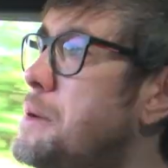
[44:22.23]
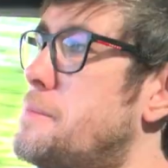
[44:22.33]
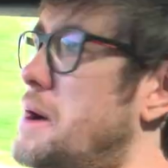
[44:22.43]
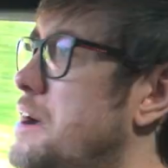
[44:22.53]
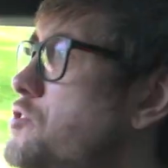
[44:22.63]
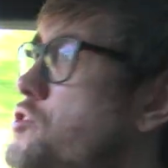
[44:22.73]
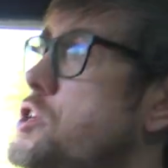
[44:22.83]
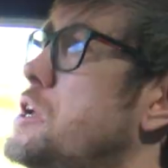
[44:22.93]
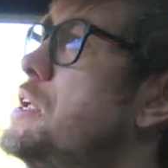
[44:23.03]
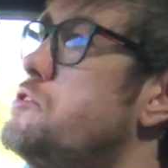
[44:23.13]
but I
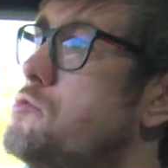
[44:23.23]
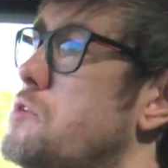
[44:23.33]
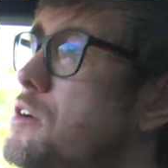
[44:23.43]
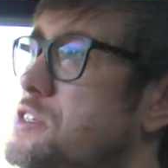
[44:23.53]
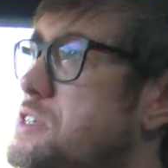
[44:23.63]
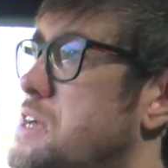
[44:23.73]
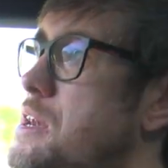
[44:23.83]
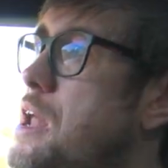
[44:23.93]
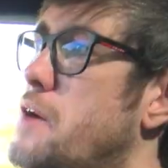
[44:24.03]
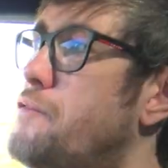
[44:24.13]
certainly do not see
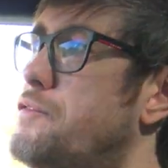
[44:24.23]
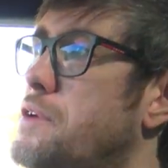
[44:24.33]
enough